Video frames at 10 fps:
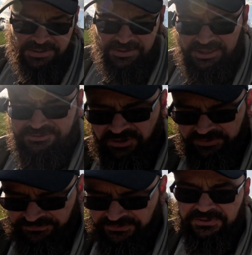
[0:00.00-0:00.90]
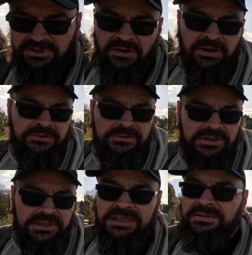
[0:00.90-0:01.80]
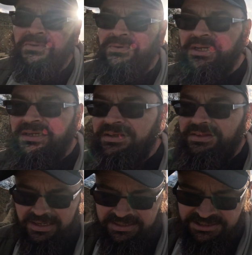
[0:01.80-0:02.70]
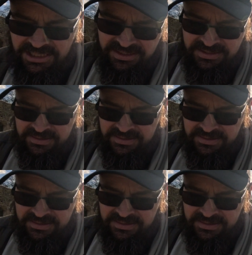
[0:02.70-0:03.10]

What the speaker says: yeah, driving through the night or early in the morning, that is